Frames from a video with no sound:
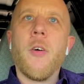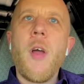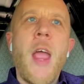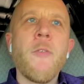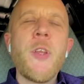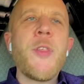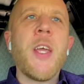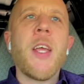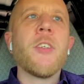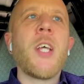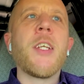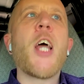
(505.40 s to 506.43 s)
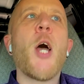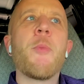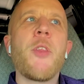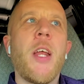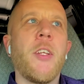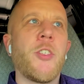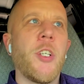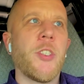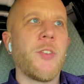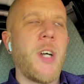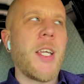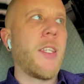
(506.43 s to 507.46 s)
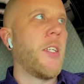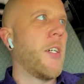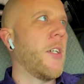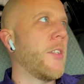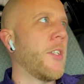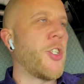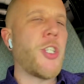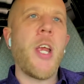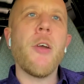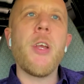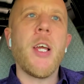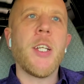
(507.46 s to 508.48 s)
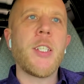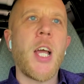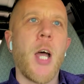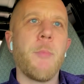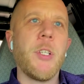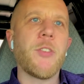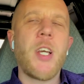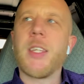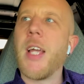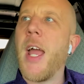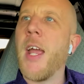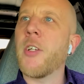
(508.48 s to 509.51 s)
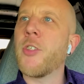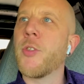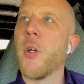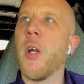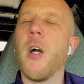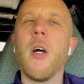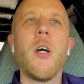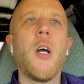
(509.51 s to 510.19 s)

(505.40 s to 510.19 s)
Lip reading: everything else on top of that is just like the cherry on top. It's like the extra